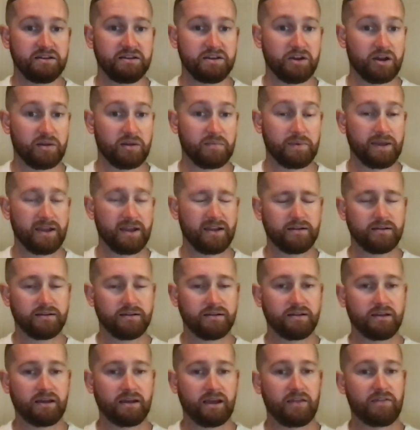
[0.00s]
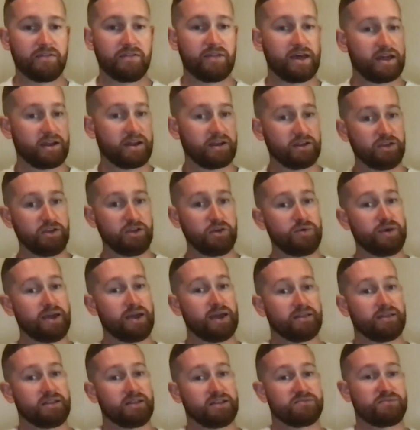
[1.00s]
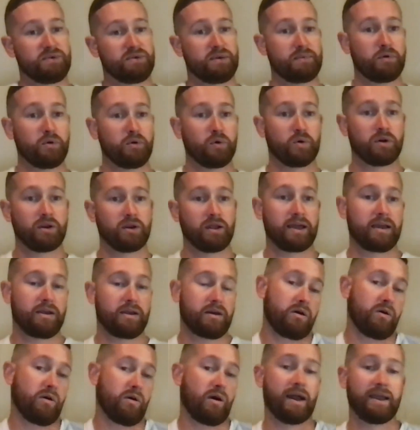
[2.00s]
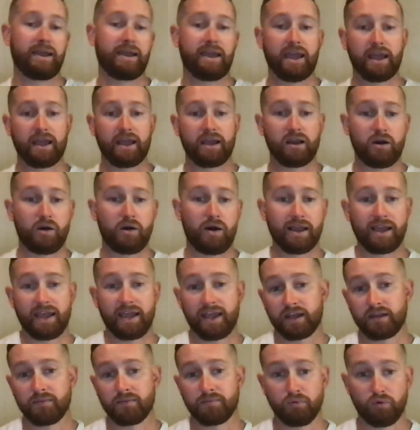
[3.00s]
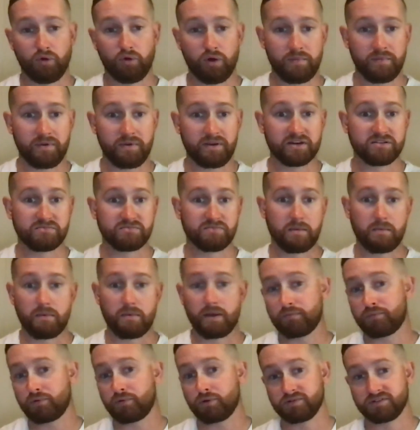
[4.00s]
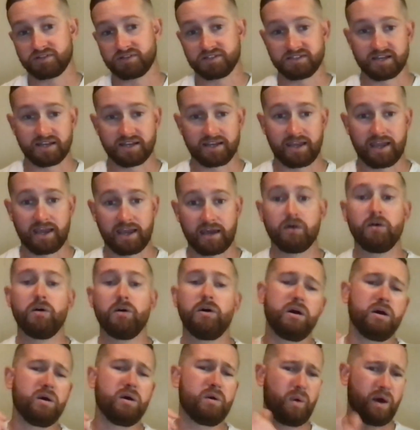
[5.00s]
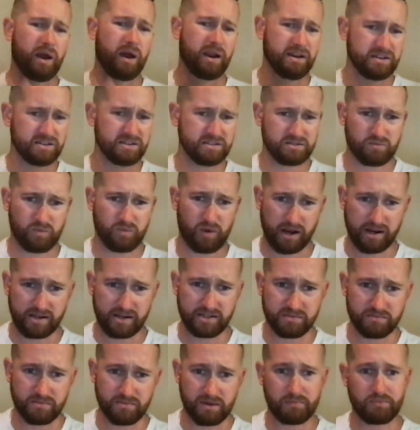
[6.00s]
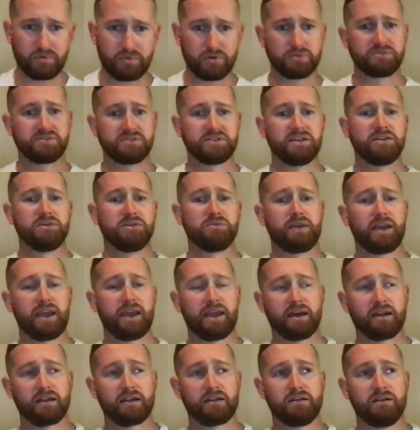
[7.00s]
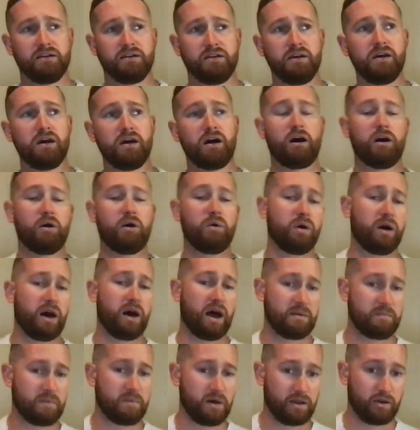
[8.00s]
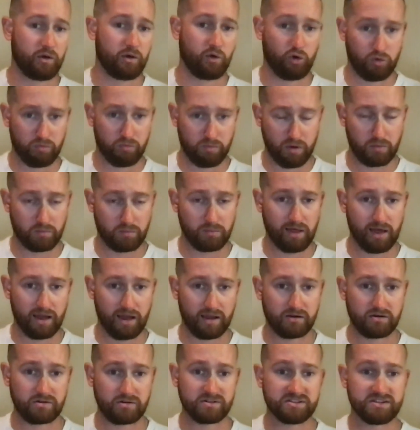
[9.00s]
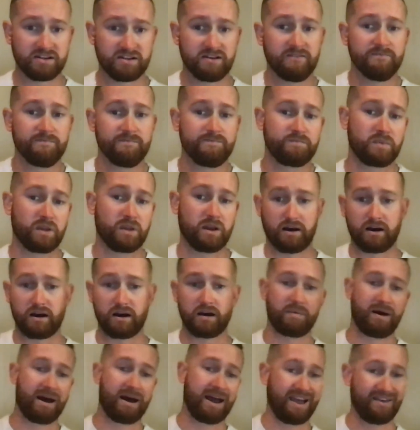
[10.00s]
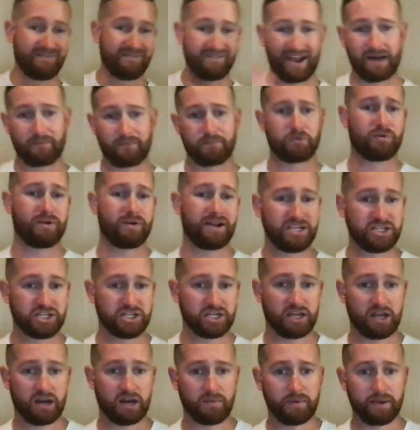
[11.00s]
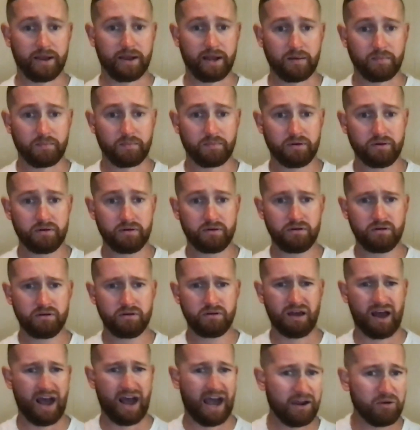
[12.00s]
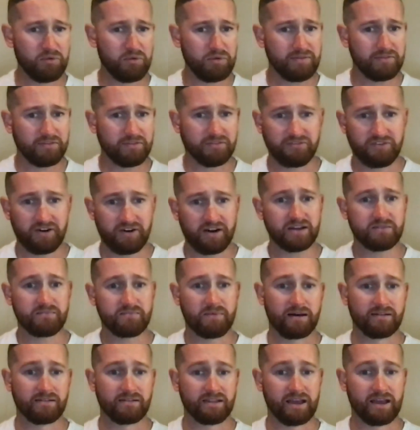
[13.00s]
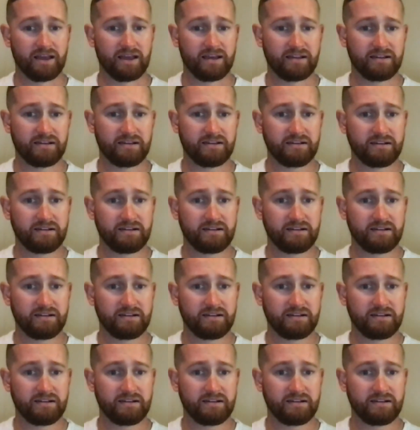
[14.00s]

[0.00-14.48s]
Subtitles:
You know what I mean? And then you get these people who are like, oh, I can't go. I can't deploy because my MedPro says I can't. Why does your MedPro say you can't? Oh, well, I'm on hormone blockers. I have an operation coming up. I don't give a fuck about that.